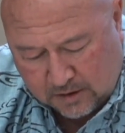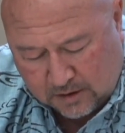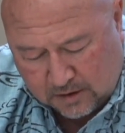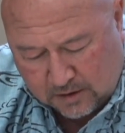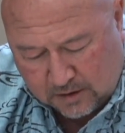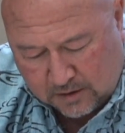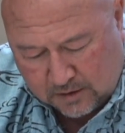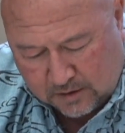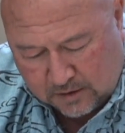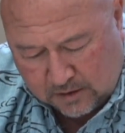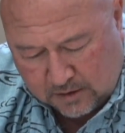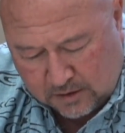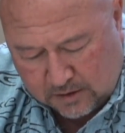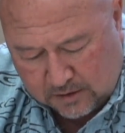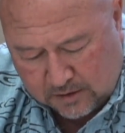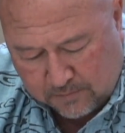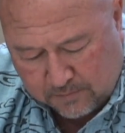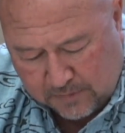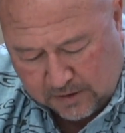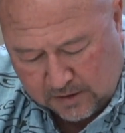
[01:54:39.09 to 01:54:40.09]

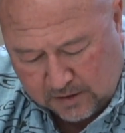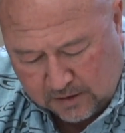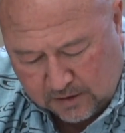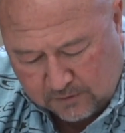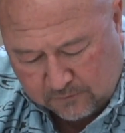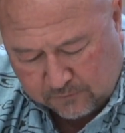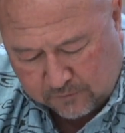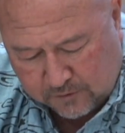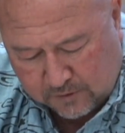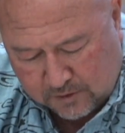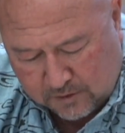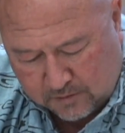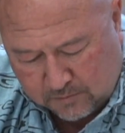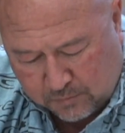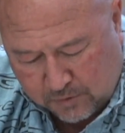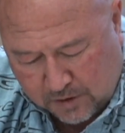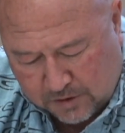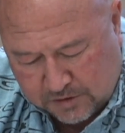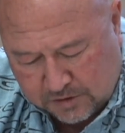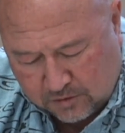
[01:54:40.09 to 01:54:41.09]
Again, the meeting for the
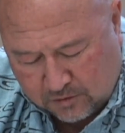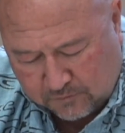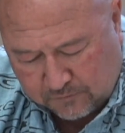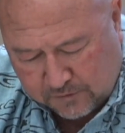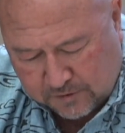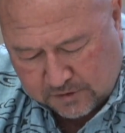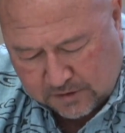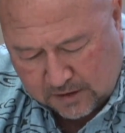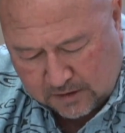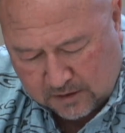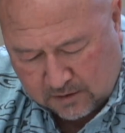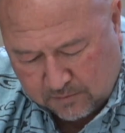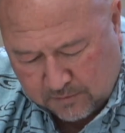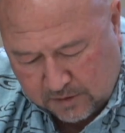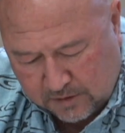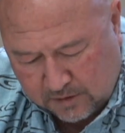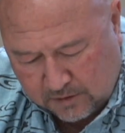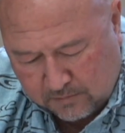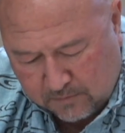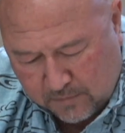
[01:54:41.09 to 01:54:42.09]
Project Oversight
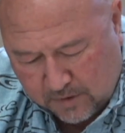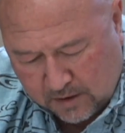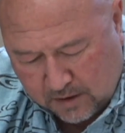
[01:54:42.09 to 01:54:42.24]
Committee